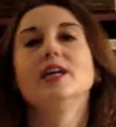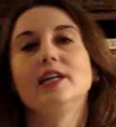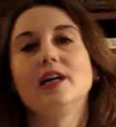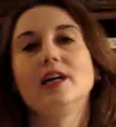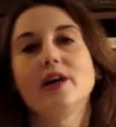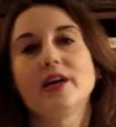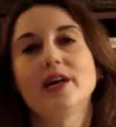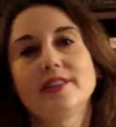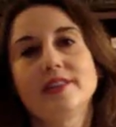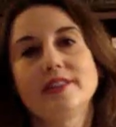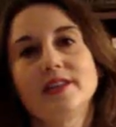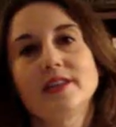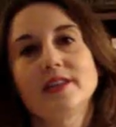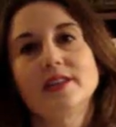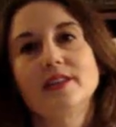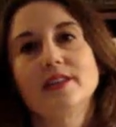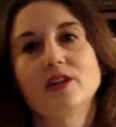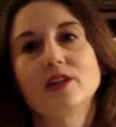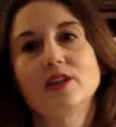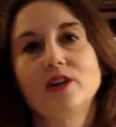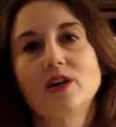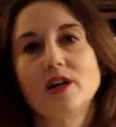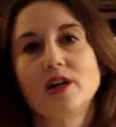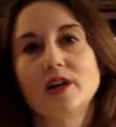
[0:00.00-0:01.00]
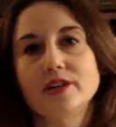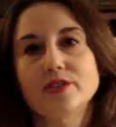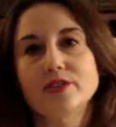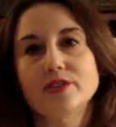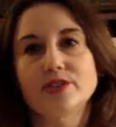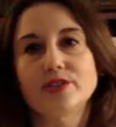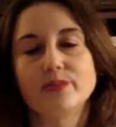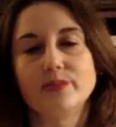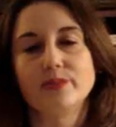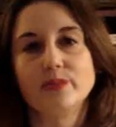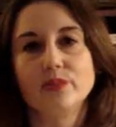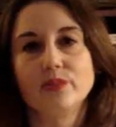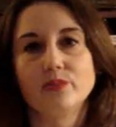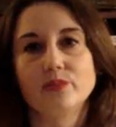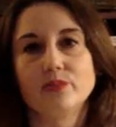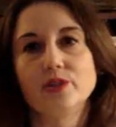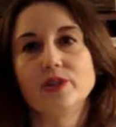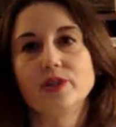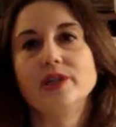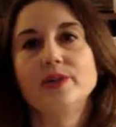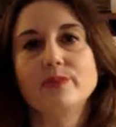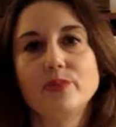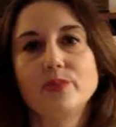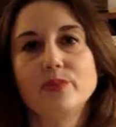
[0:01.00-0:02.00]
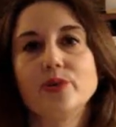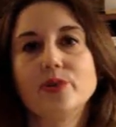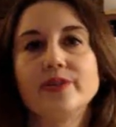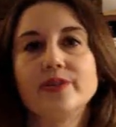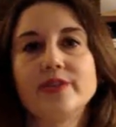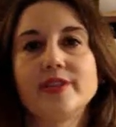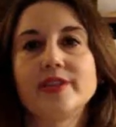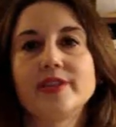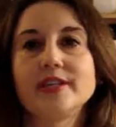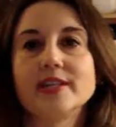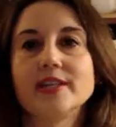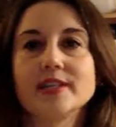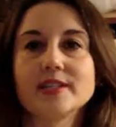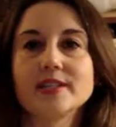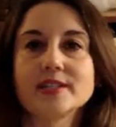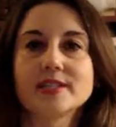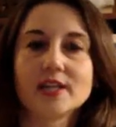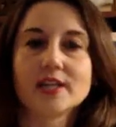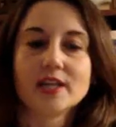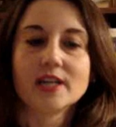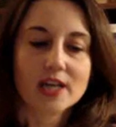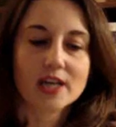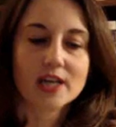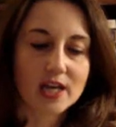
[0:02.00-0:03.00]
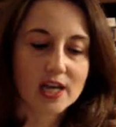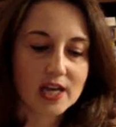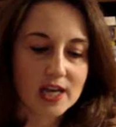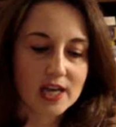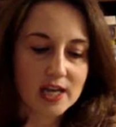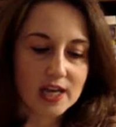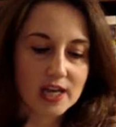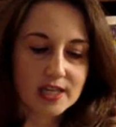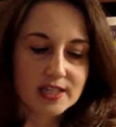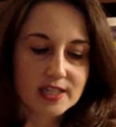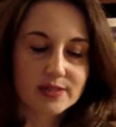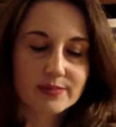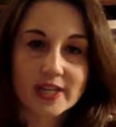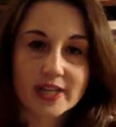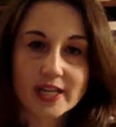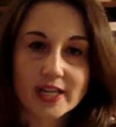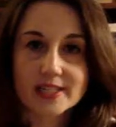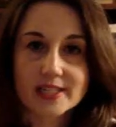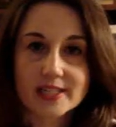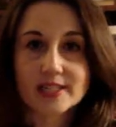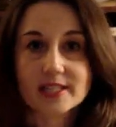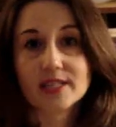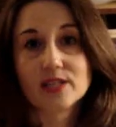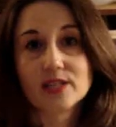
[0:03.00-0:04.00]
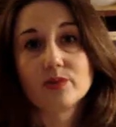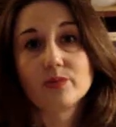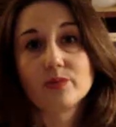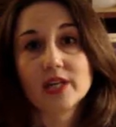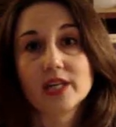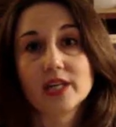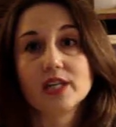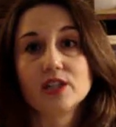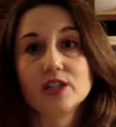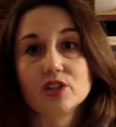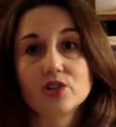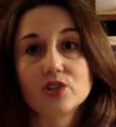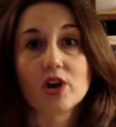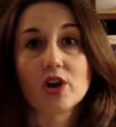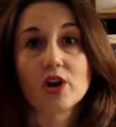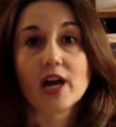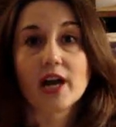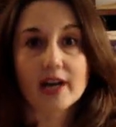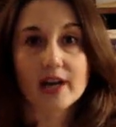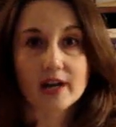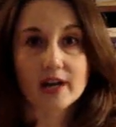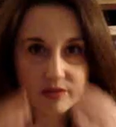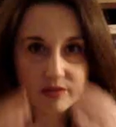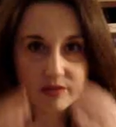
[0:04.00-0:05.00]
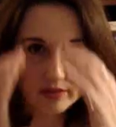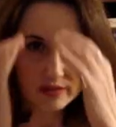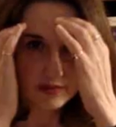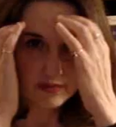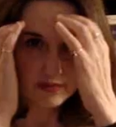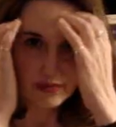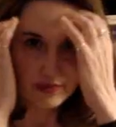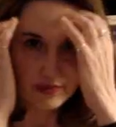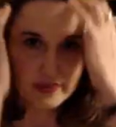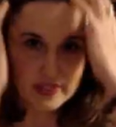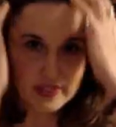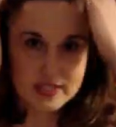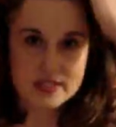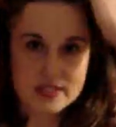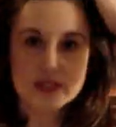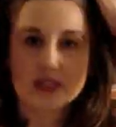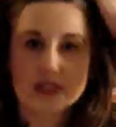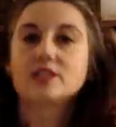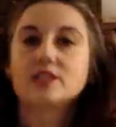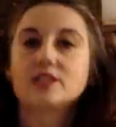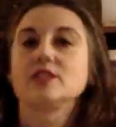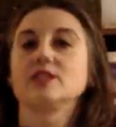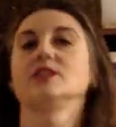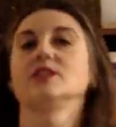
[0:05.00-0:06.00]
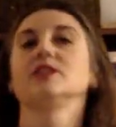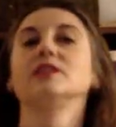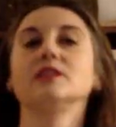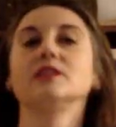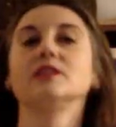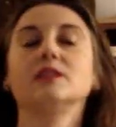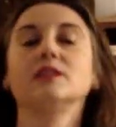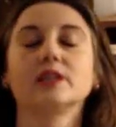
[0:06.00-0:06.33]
Now, I think there are some really important things, some lessons that we can draw out from this legend.